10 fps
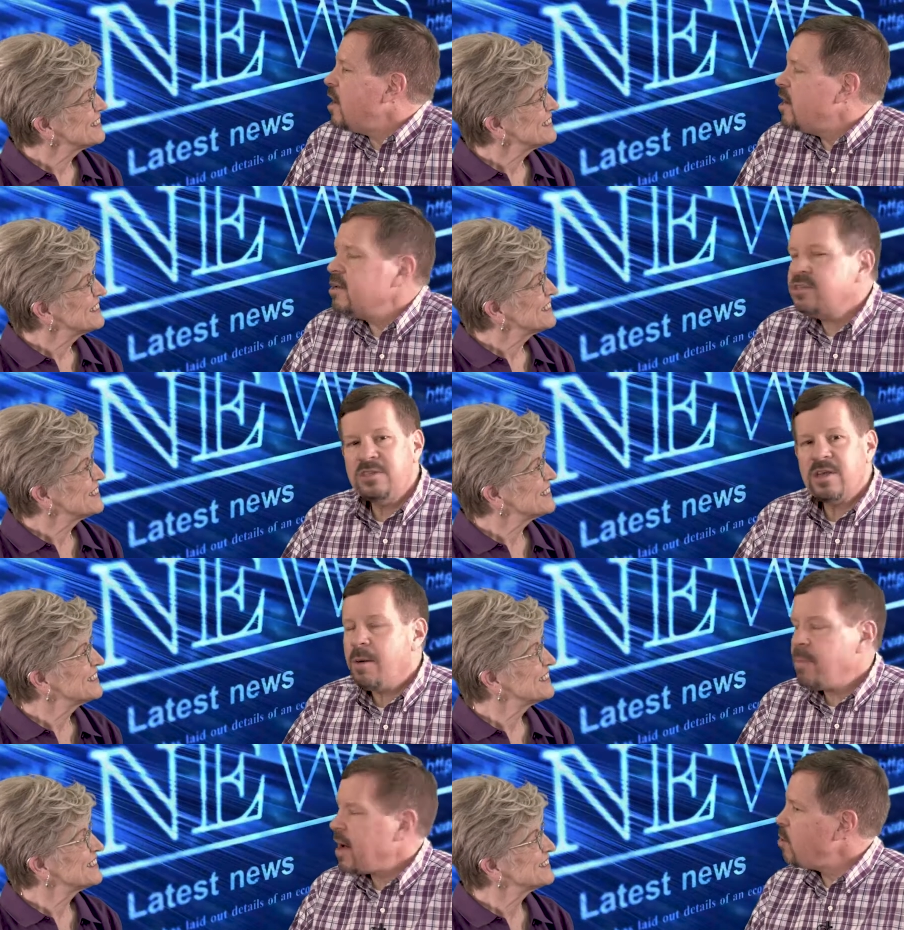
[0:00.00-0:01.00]
Speaker 1: us
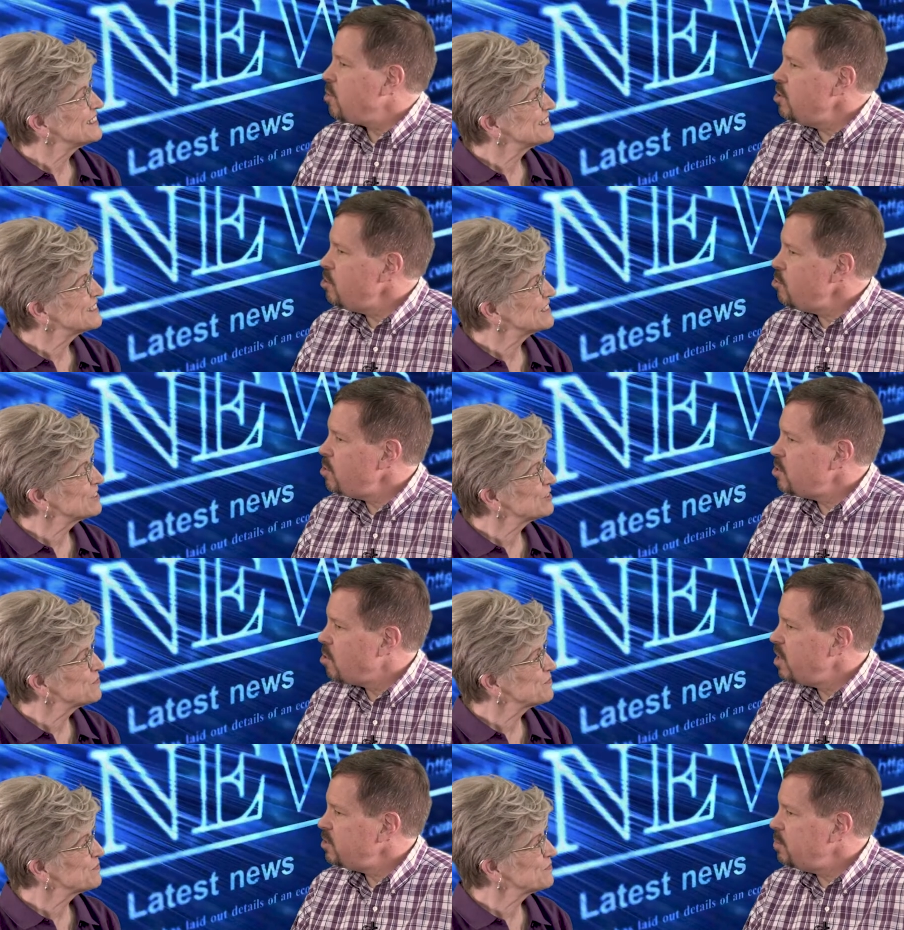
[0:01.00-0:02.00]
about you and
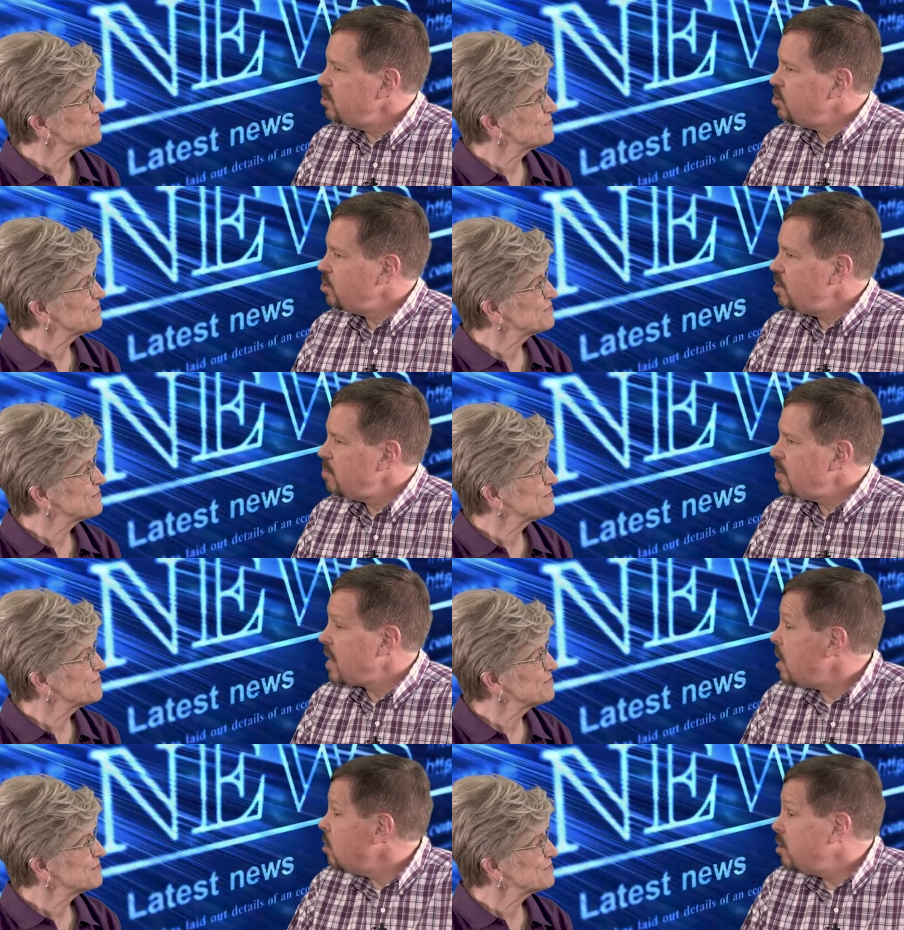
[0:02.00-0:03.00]
your husband Jim, and
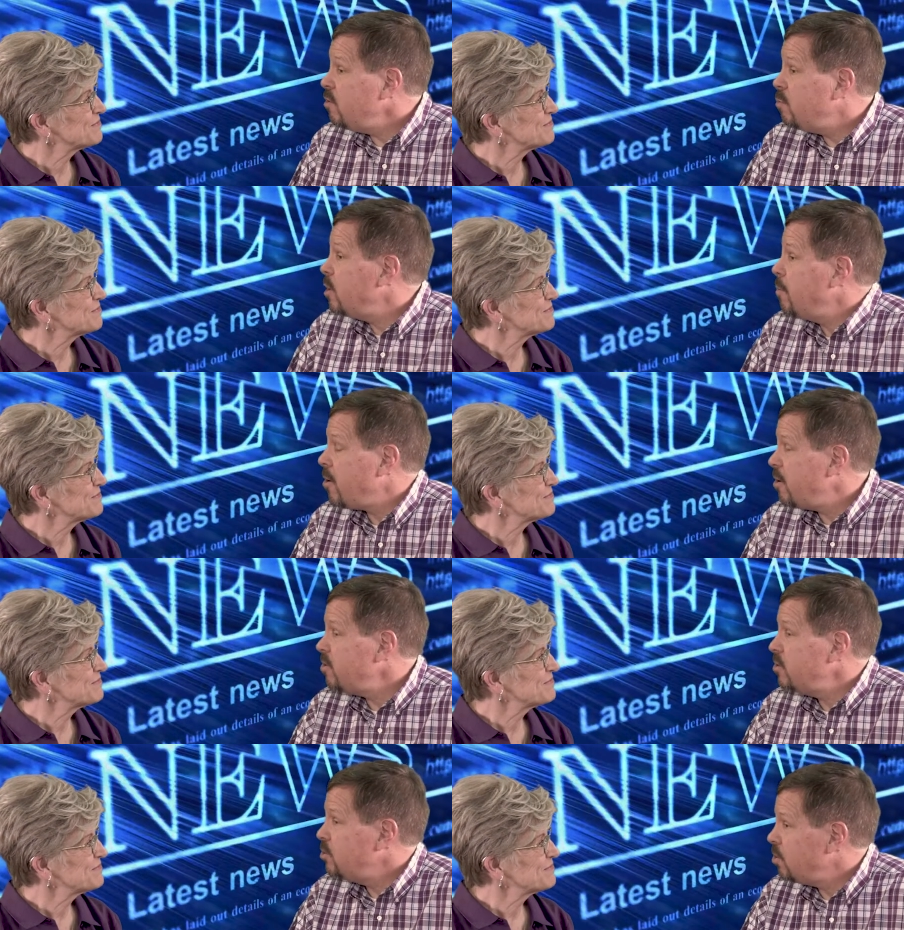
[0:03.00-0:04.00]
how long you've been a part
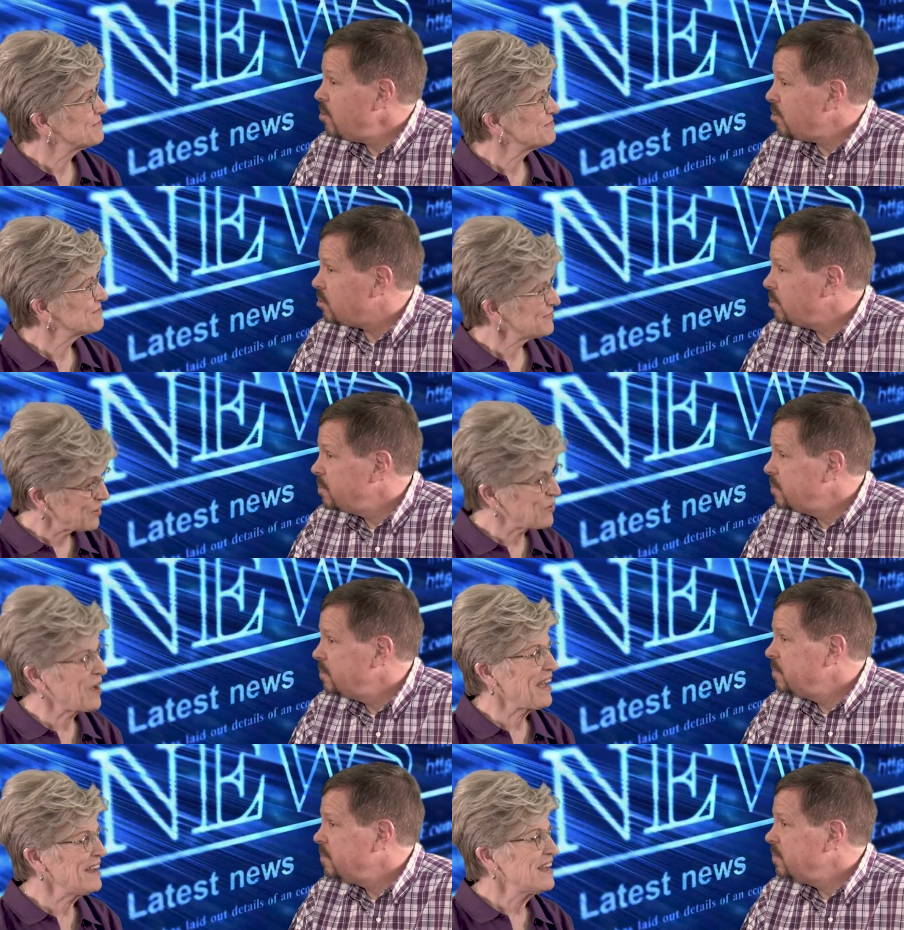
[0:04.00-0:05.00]
of the church.
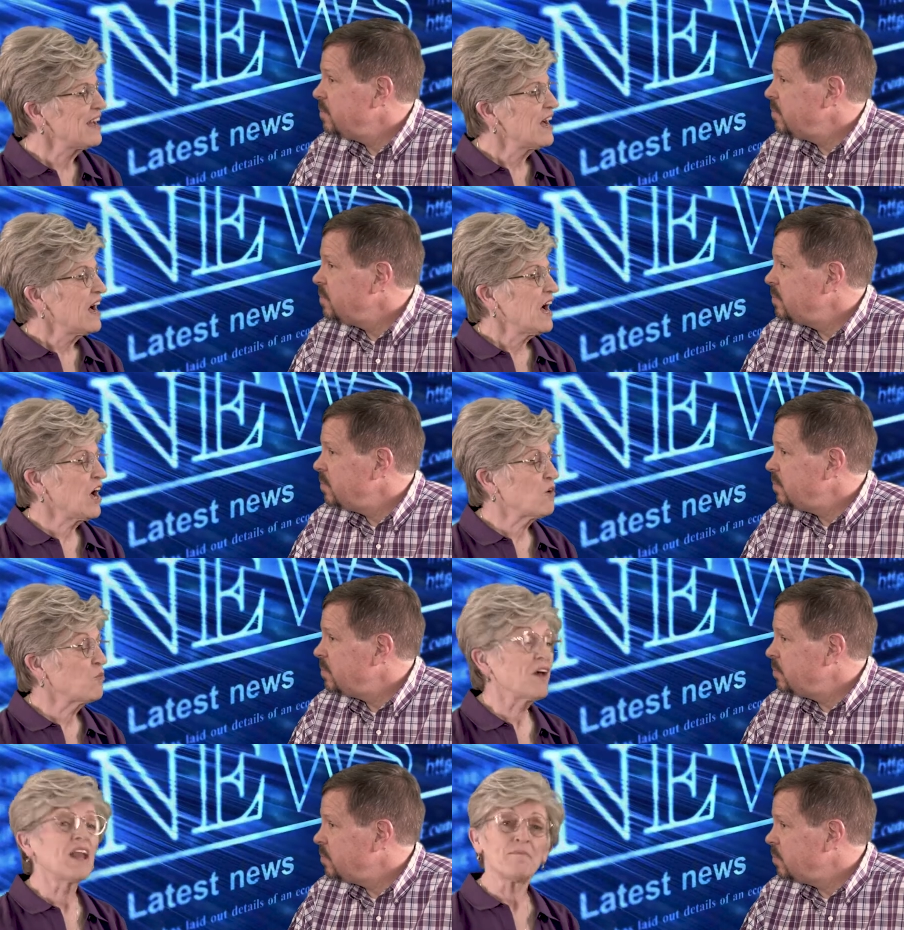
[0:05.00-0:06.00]
Speaker 2: Okay, uh,
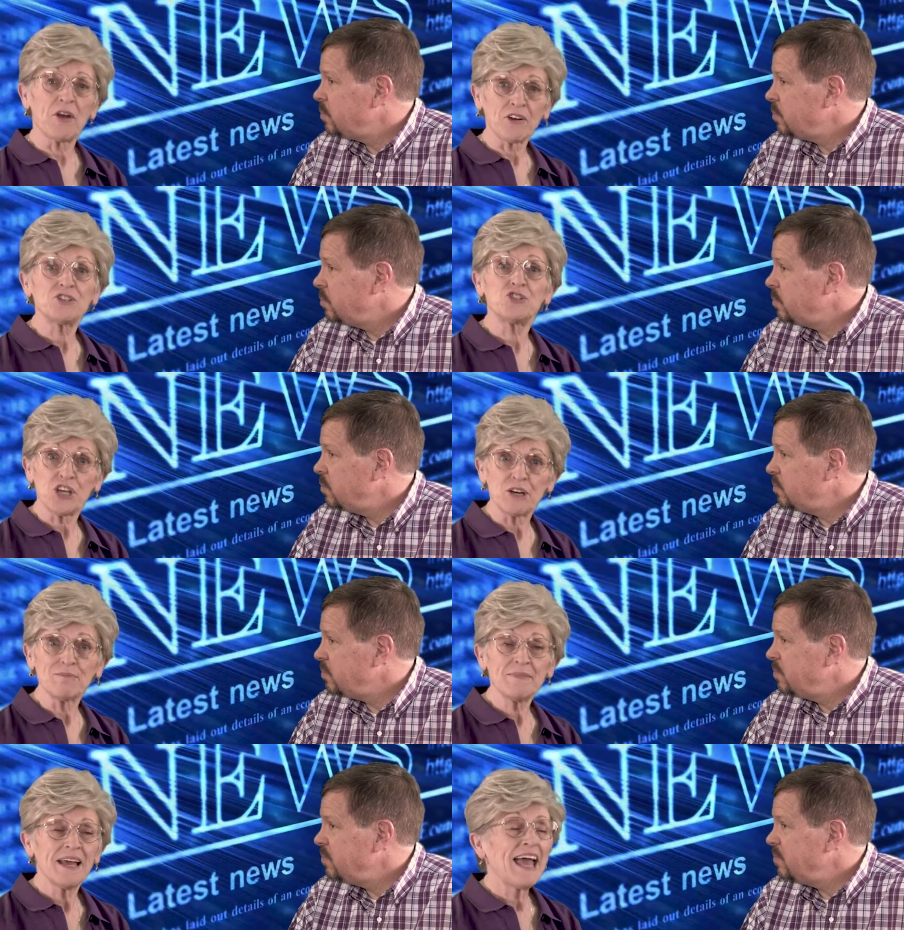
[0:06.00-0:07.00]
well, I'm married to
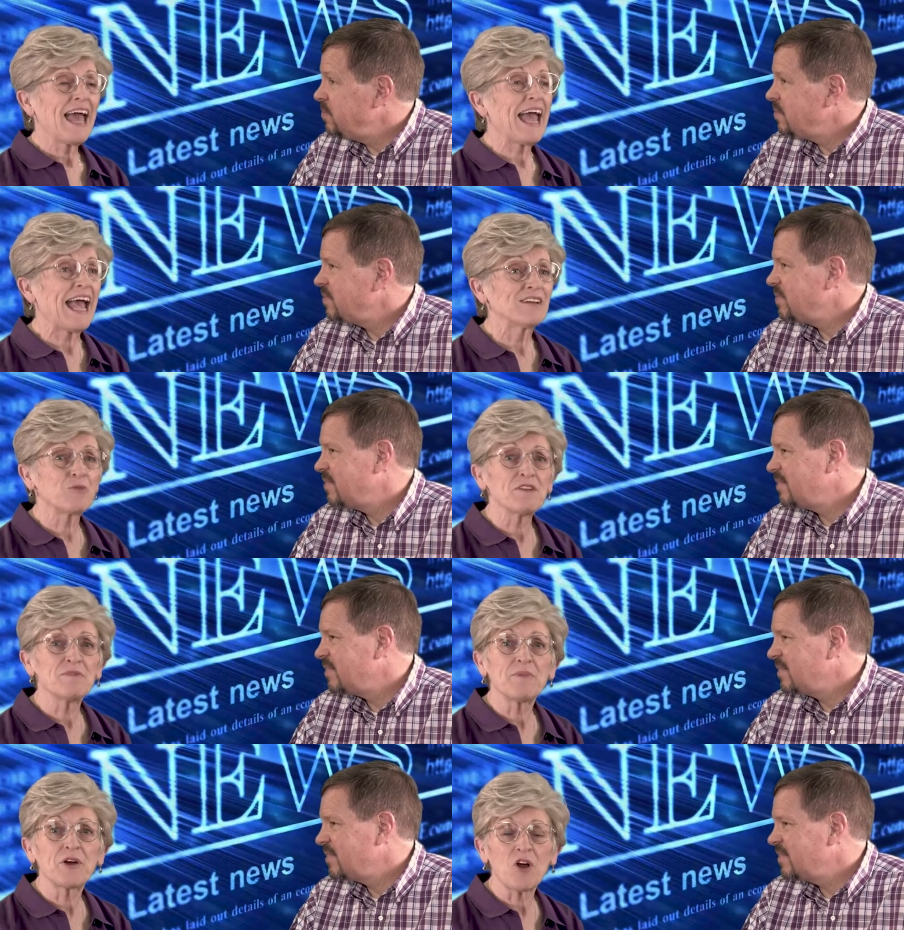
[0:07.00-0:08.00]
Jim, and we've
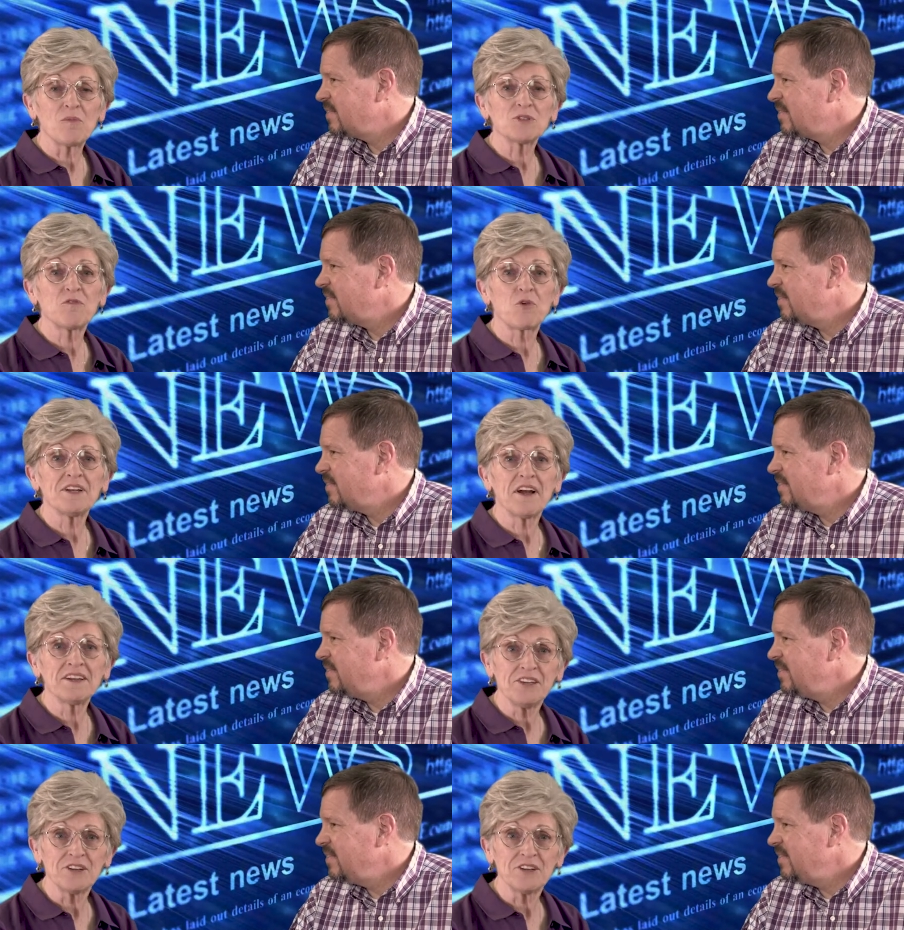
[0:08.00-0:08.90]
been married almost 49